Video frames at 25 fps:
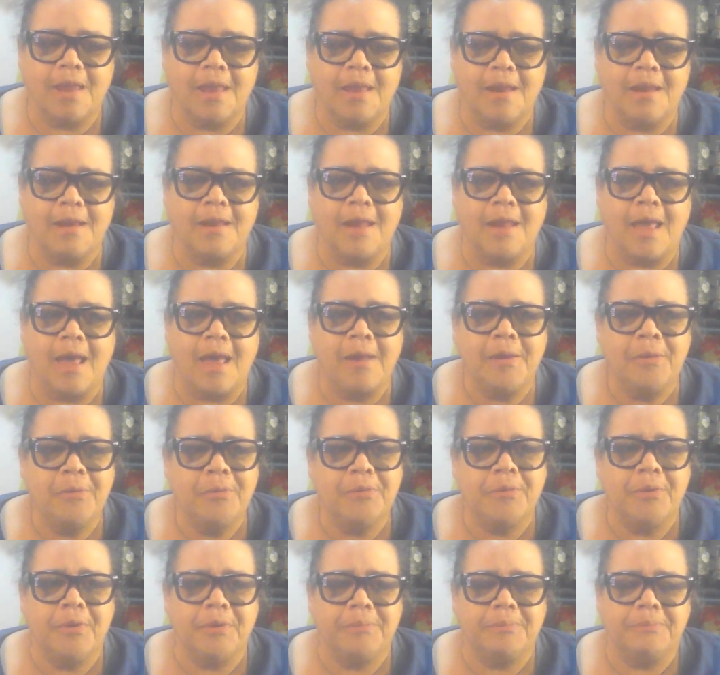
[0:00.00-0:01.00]
and I
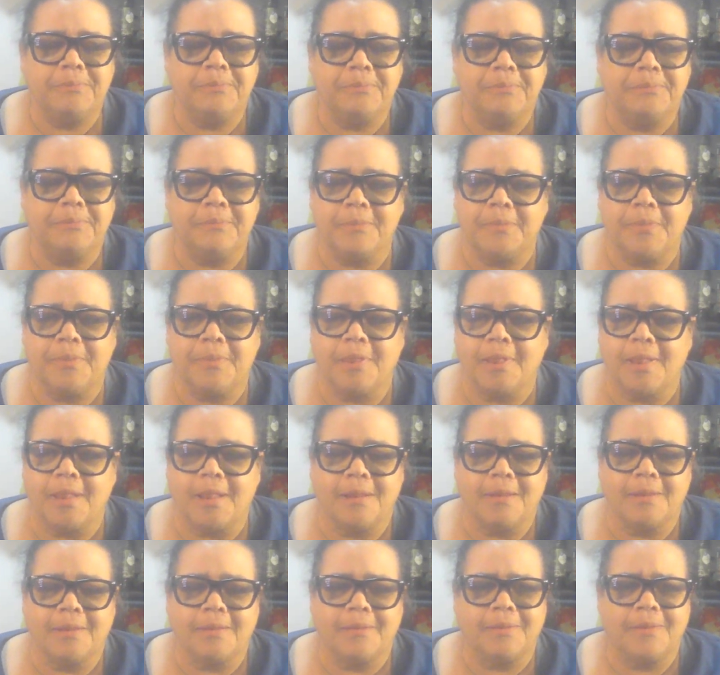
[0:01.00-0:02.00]
don't,
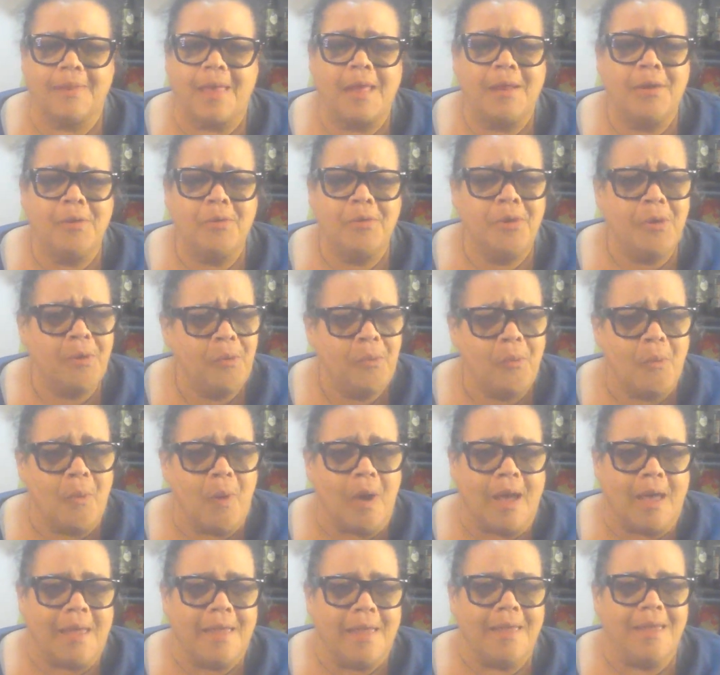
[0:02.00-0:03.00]
I don't know
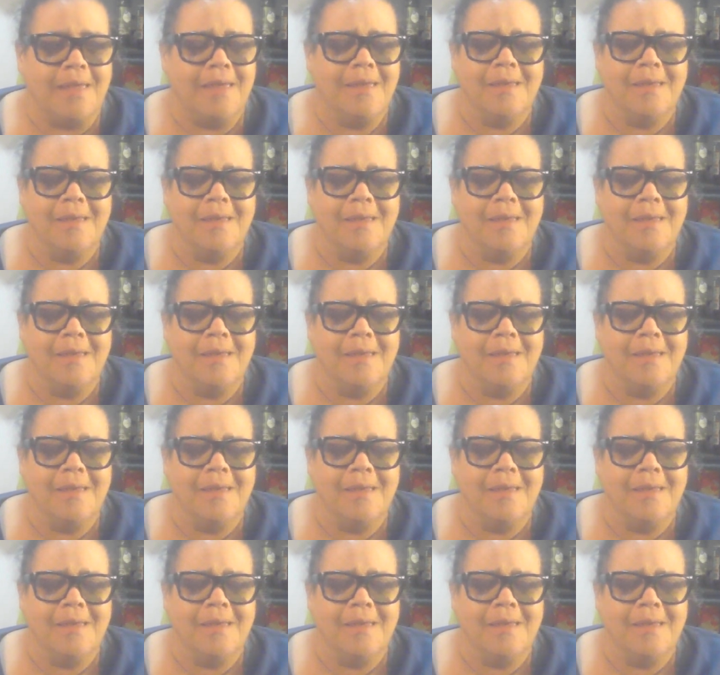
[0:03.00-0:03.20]
why.